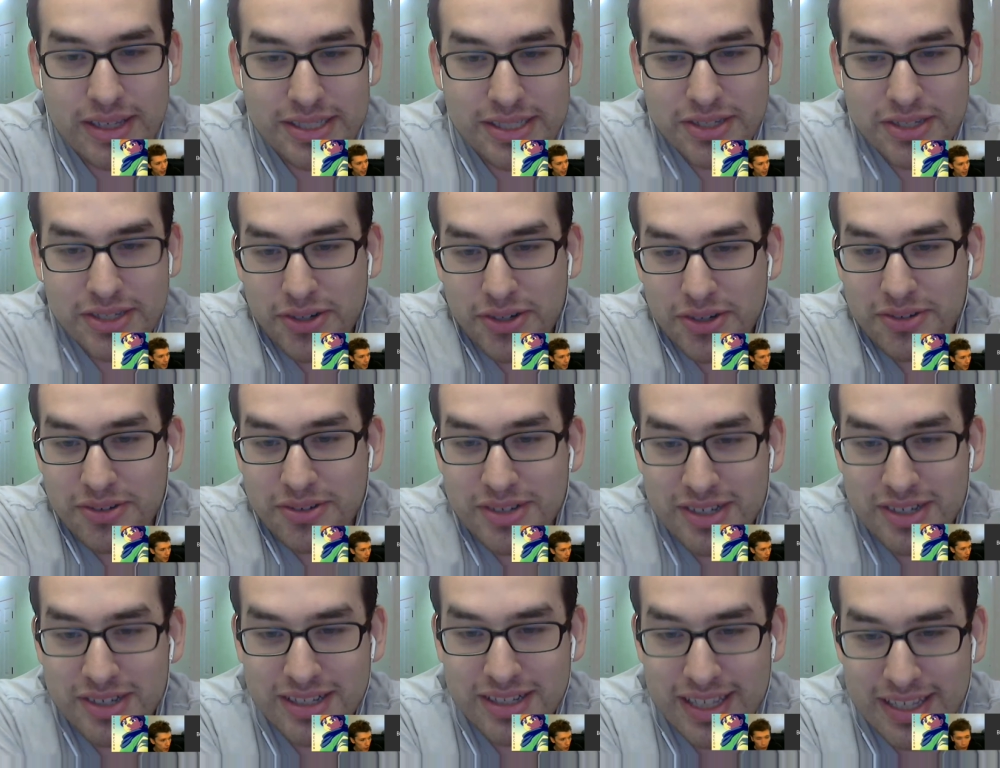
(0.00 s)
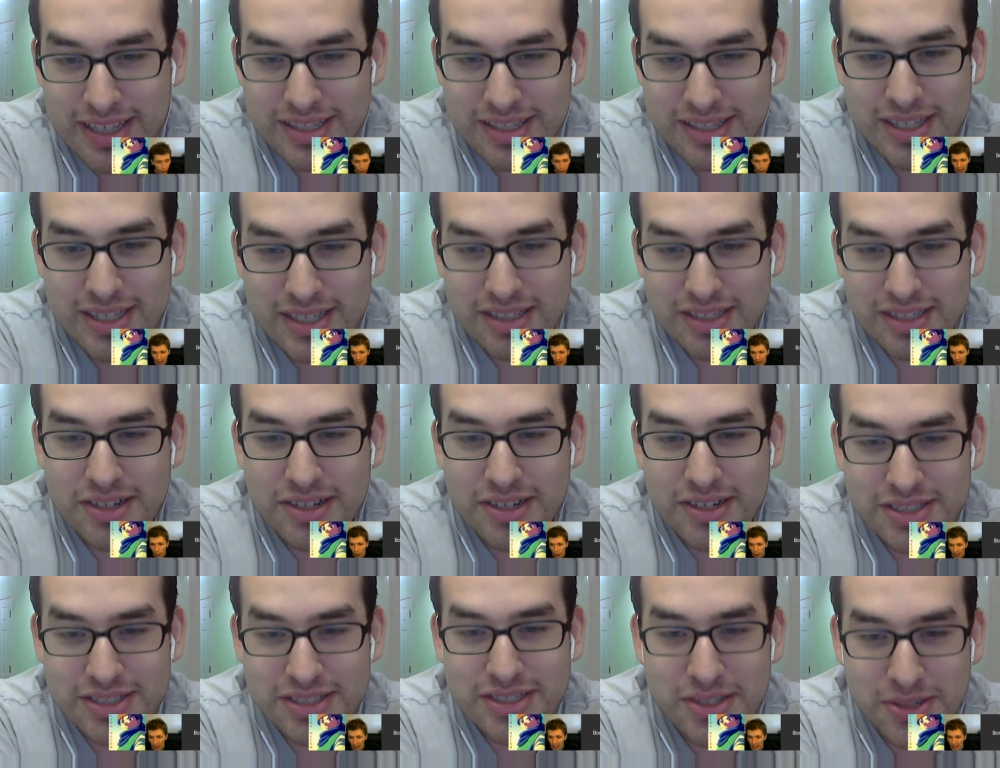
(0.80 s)
He's screwed. Like he's
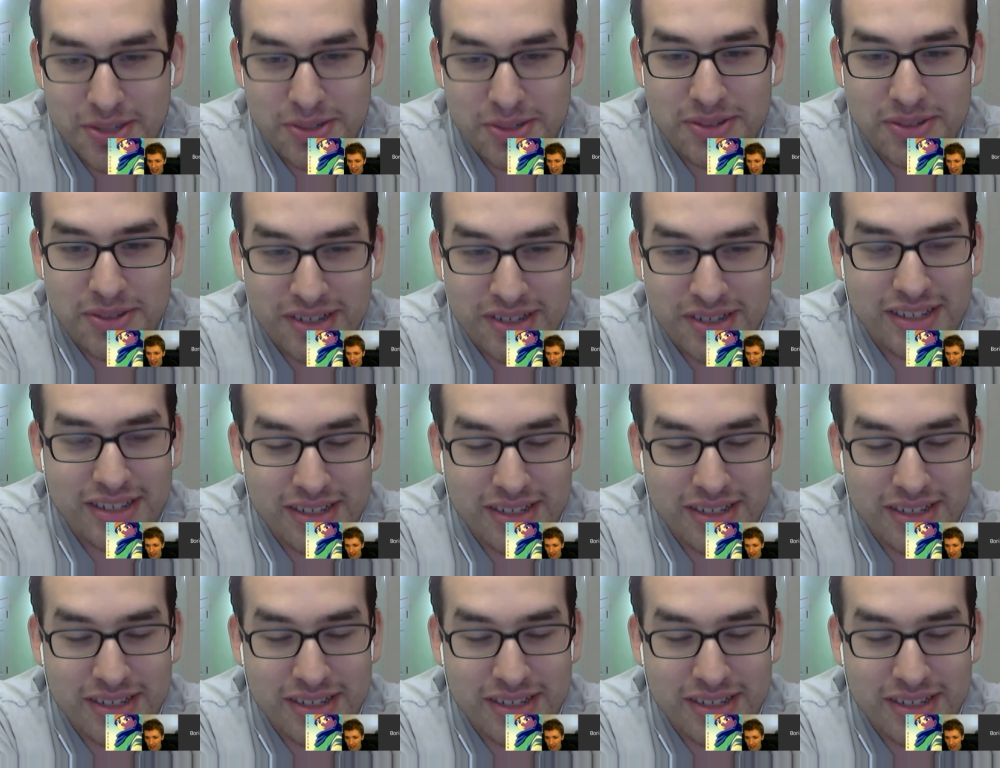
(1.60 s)
literally screwed.